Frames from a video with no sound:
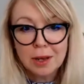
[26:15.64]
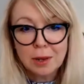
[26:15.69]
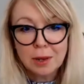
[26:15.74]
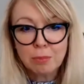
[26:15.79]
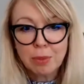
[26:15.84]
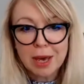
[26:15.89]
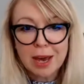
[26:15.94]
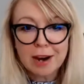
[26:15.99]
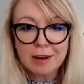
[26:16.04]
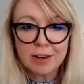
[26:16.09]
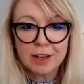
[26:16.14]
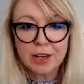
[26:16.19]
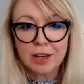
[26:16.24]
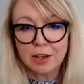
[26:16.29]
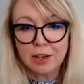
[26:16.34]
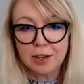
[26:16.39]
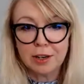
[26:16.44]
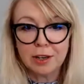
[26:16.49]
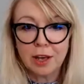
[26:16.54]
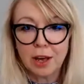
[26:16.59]
be
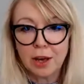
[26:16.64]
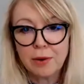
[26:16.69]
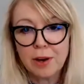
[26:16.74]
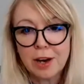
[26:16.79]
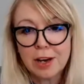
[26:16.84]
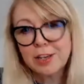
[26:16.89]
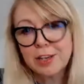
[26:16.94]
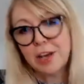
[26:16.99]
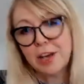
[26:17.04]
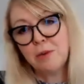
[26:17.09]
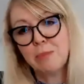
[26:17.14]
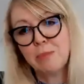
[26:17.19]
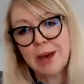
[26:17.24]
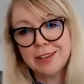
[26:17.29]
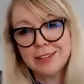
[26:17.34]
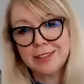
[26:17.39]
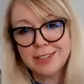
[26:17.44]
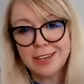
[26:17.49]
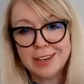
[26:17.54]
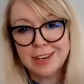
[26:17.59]
arrogant and go, I know
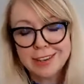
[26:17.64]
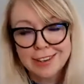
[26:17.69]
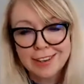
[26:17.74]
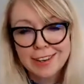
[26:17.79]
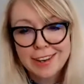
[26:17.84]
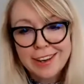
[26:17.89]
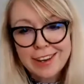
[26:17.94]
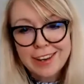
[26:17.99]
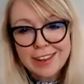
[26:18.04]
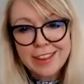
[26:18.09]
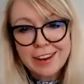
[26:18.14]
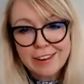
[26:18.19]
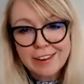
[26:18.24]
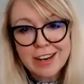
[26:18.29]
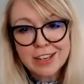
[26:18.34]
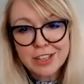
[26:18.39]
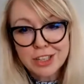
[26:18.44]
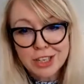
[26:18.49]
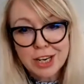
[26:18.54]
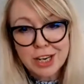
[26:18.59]
better. They're
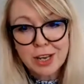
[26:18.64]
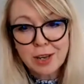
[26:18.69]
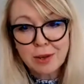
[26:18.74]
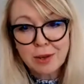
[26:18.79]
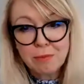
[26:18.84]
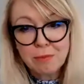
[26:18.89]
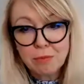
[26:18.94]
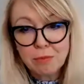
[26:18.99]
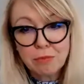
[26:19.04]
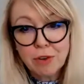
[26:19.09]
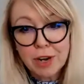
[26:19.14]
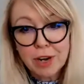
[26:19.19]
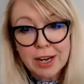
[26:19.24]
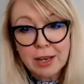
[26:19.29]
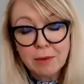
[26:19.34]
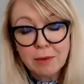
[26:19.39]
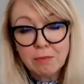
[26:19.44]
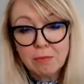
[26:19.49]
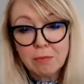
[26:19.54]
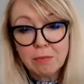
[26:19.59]
actually
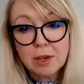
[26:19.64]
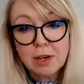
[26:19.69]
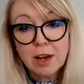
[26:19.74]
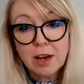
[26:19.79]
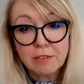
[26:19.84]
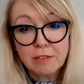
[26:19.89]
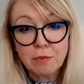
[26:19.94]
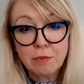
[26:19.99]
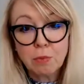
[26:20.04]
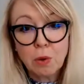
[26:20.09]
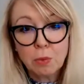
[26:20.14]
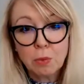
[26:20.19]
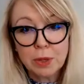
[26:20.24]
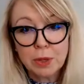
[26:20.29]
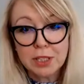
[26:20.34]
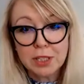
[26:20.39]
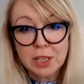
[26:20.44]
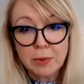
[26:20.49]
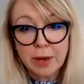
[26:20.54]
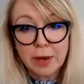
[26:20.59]
really love what we're
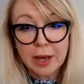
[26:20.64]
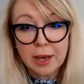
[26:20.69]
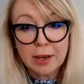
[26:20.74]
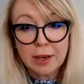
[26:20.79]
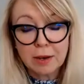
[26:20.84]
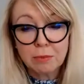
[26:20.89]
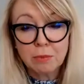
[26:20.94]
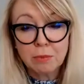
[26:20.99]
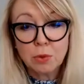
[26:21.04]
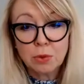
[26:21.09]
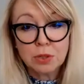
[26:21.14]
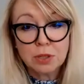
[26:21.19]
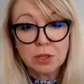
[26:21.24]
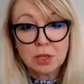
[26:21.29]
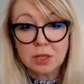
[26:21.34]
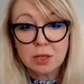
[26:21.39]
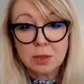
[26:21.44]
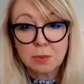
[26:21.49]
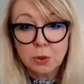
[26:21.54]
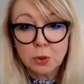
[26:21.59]
doing and want to
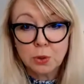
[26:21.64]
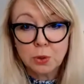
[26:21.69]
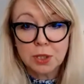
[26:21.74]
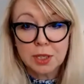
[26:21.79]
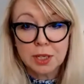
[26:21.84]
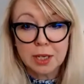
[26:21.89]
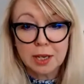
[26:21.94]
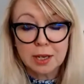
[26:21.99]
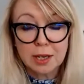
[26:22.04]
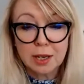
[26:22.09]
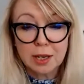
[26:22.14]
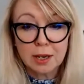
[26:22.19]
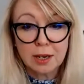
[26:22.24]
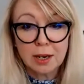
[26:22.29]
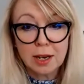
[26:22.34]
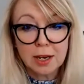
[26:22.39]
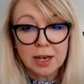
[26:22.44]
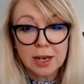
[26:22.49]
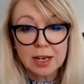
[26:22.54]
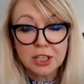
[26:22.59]
support it and
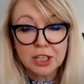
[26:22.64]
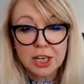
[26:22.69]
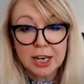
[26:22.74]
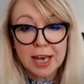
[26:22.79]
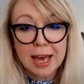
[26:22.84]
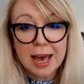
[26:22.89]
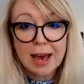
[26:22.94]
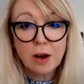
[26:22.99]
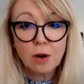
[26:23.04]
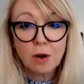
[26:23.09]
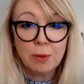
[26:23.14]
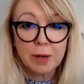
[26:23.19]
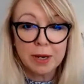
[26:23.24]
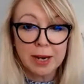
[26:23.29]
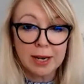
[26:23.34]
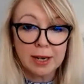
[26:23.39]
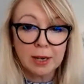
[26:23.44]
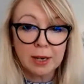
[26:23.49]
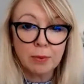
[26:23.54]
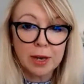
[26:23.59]
actually help in
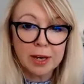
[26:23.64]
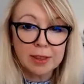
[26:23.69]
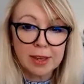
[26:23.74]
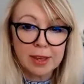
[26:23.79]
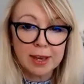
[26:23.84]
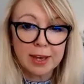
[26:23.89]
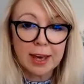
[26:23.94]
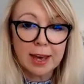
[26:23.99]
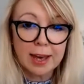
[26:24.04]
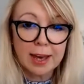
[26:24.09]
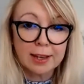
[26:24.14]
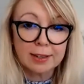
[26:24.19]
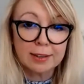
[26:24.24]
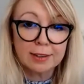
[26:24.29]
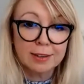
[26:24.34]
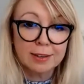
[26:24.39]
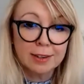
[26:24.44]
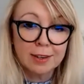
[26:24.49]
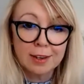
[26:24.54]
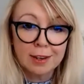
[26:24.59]
any way they can.
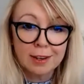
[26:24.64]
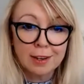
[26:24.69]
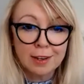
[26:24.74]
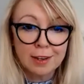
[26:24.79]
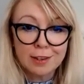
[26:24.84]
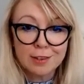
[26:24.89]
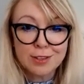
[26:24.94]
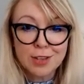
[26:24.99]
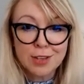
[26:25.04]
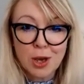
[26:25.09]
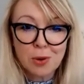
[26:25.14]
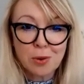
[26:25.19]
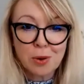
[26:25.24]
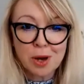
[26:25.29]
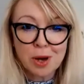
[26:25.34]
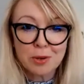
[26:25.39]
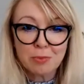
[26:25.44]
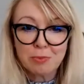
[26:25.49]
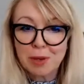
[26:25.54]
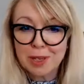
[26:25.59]
So
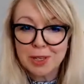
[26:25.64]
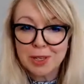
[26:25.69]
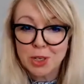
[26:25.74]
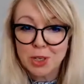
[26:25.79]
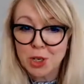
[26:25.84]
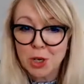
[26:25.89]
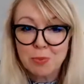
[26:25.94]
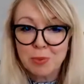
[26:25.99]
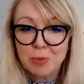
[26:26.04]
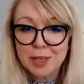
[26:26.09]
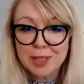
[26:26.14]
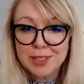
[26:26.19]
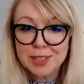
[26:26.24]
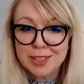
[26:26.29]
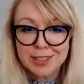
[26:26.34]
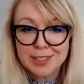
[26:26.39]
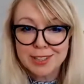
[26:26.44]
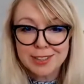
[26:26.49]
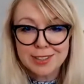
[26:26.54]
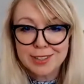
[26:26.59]
I'd be stupid
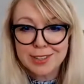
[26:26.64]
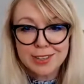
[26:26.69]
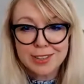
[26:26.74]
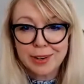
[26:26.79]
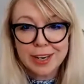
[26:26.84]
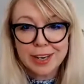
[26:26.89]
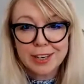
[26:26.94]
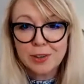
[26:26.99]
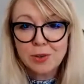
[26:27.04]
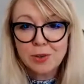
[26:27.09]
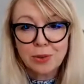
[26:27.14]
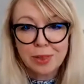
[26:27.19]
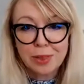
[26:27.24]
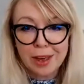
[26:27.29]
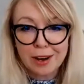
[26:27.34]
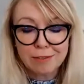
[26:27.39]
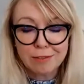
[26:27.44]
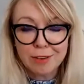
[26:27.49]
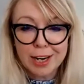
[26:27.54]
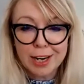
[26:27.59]
to ignore
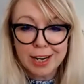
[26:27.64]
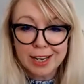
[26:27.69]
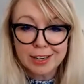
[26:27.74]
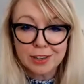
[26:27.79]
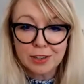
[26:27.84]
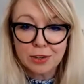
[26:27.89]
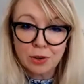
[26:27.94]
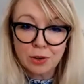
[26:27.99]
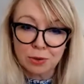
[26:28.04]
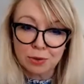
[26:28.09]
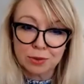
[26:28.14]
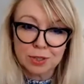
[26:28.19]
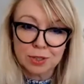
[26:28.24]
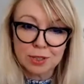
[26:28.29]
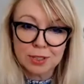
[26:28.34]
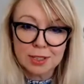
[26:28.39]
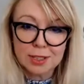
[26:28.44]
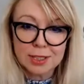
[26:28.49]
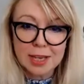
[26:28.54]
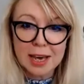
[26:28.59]
that, really, and not
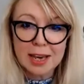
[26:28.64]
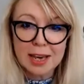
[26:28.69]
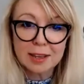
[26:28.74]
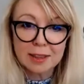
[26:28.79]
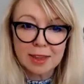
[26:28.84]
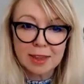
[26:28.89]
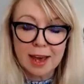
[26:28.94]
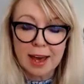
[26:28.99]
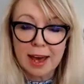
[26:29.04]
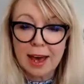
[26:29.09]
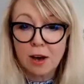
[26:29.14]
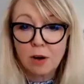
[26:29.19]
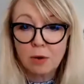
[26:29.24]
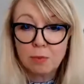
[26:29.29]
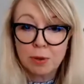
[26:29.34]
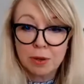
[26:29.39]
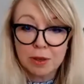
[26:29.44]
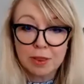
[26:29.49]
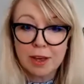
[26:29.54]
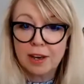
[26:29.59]
take that
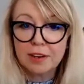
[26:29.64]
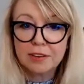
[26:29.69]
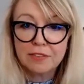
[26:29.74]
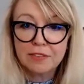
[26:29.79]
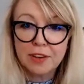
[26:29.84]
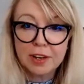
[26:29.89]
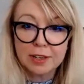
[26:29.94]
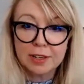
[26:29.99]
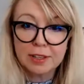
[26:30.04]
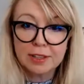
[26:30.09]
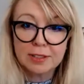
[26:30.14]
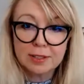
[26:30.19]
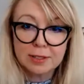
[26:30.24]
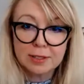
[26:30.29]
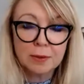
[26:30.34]
help and that advice.